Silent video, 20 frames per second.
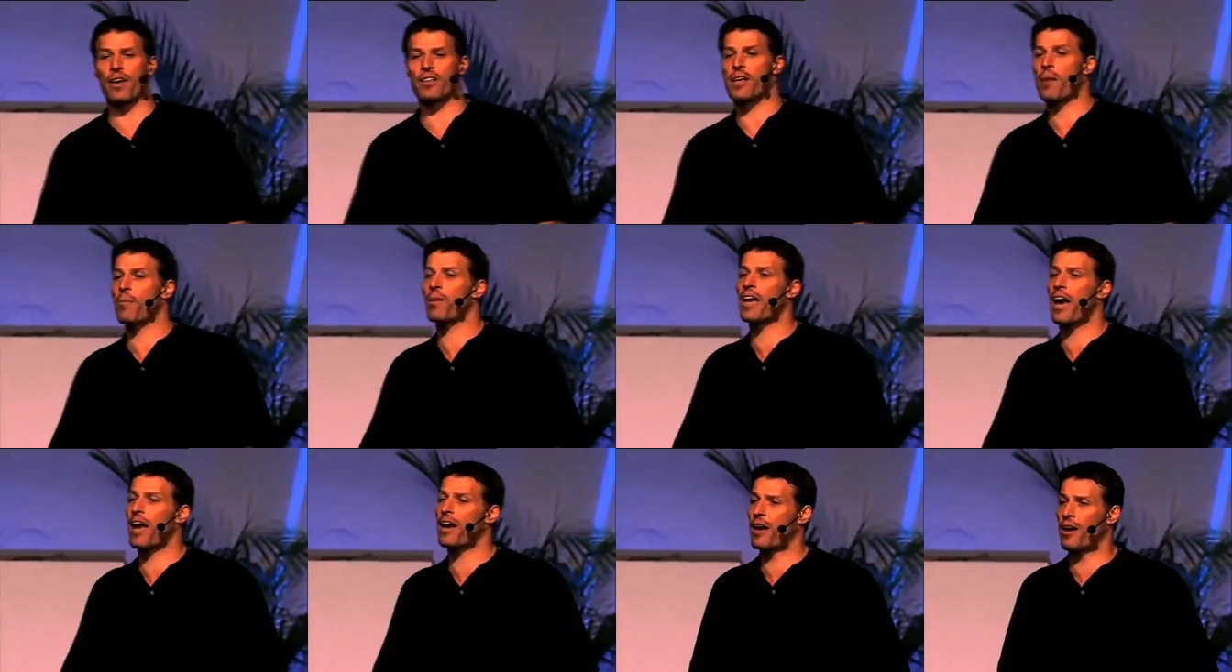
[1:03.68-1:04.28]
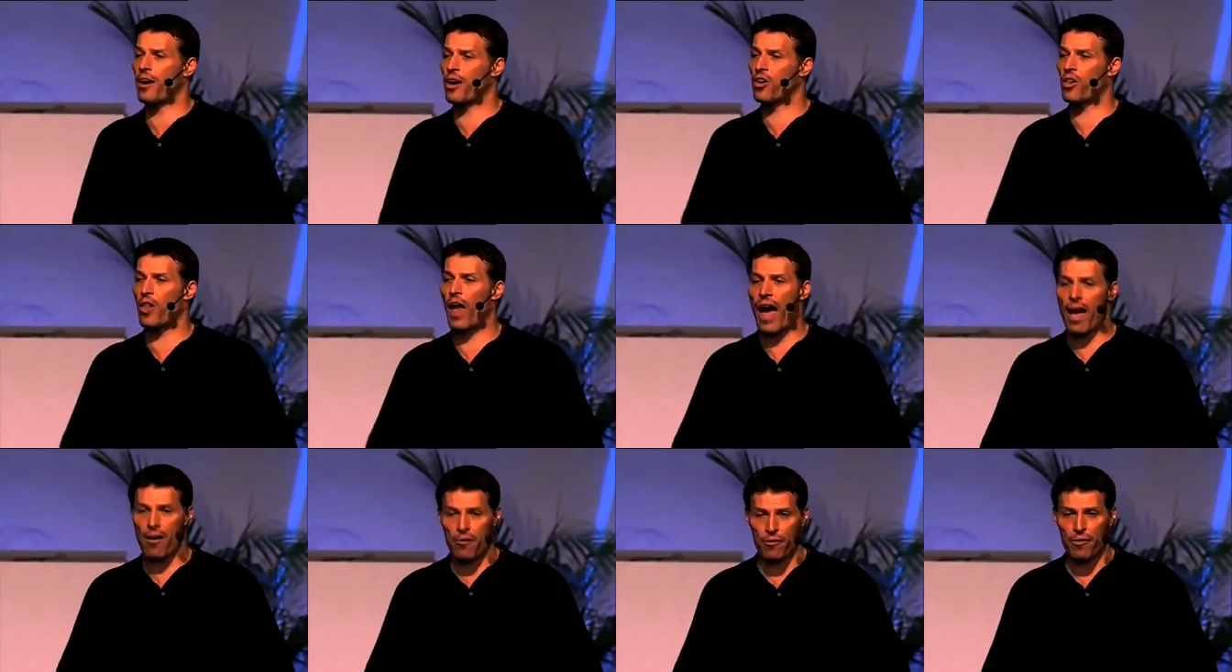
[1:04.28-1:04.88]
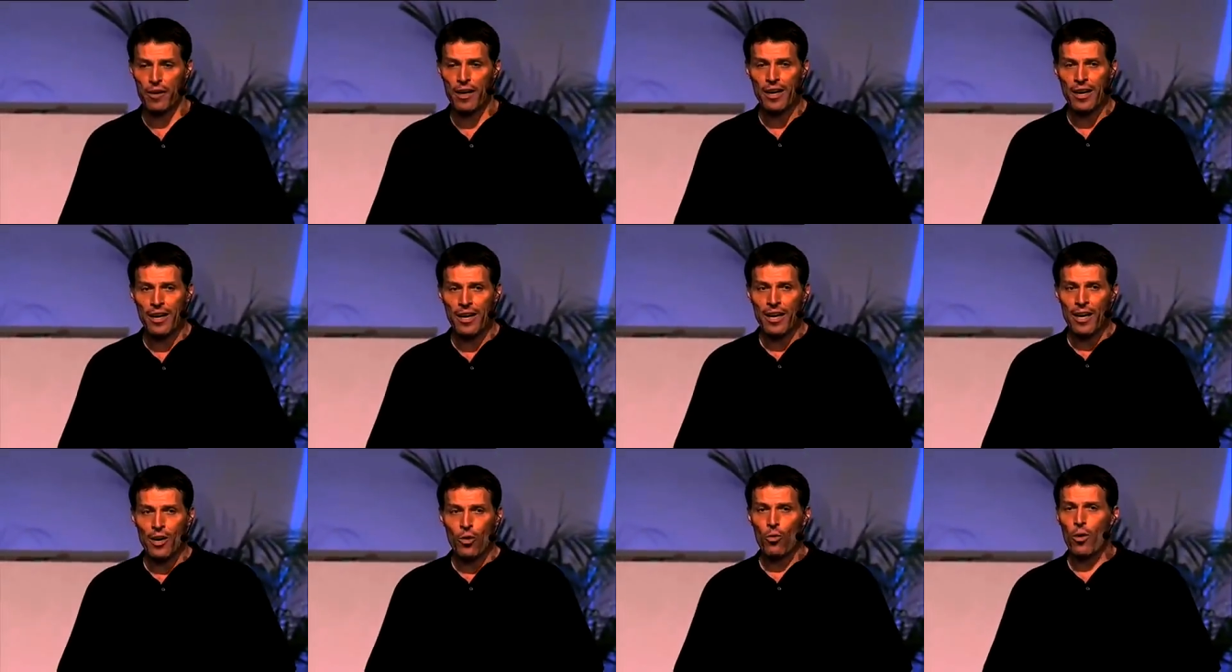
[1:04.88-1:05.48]
how many got an area of your life
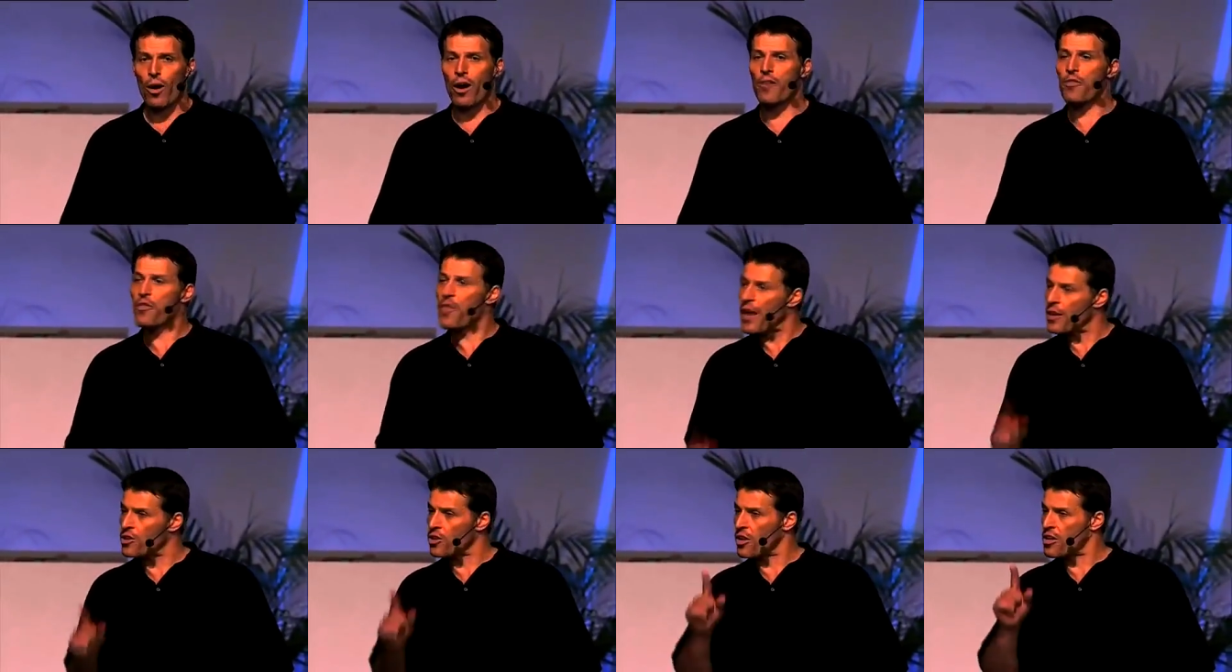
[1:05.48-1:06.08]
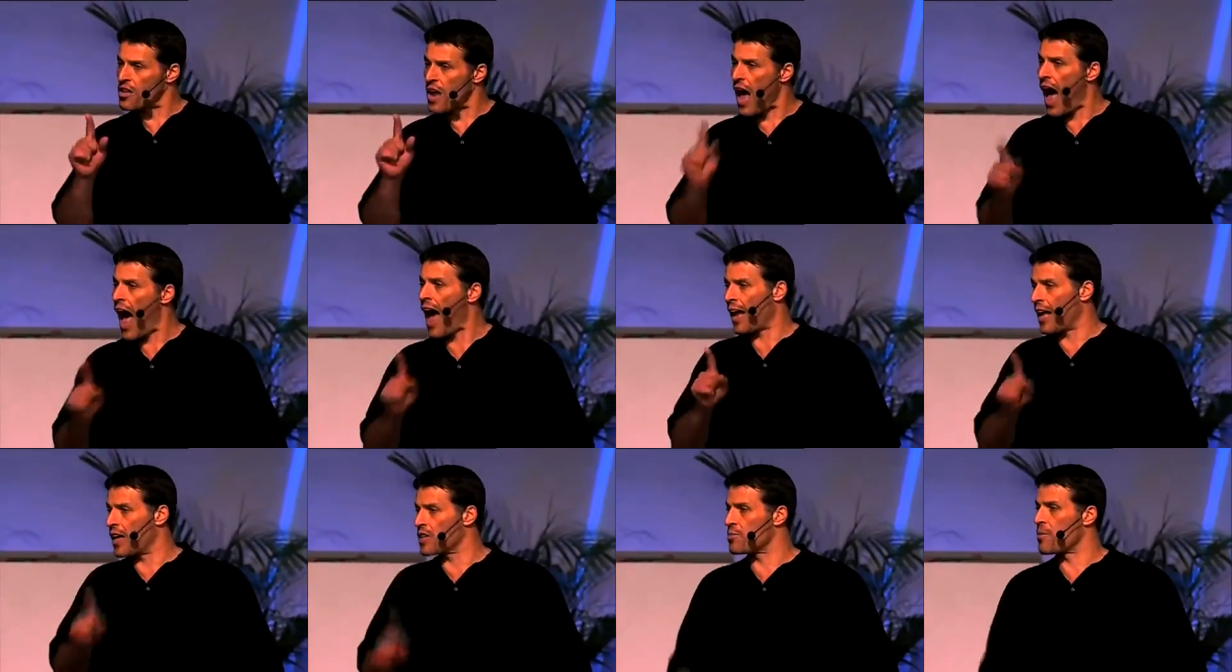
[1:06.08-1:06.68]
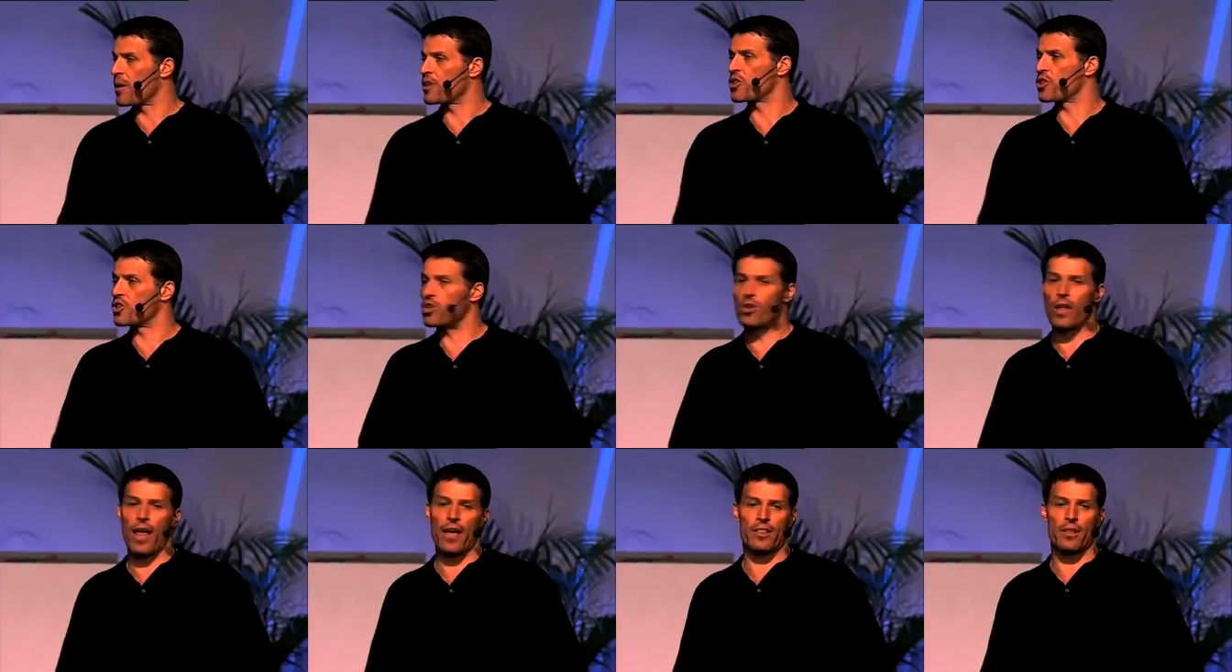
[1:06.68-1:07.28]
where things are not as much as
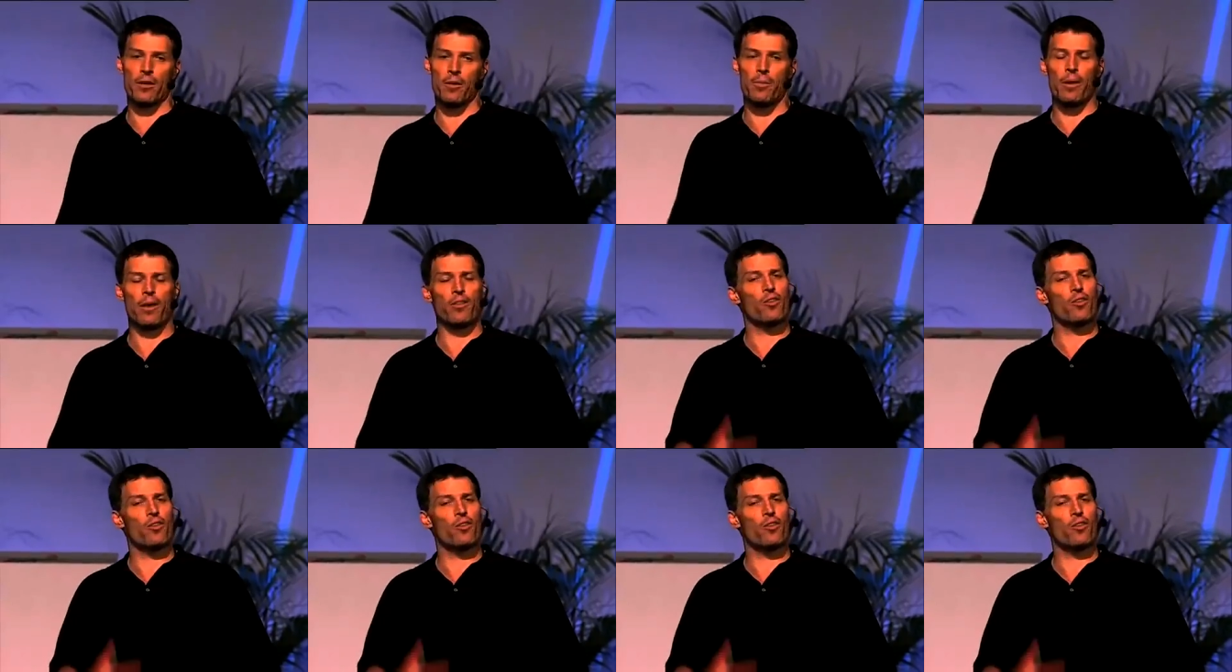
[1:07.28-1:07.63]
you'd like them to be?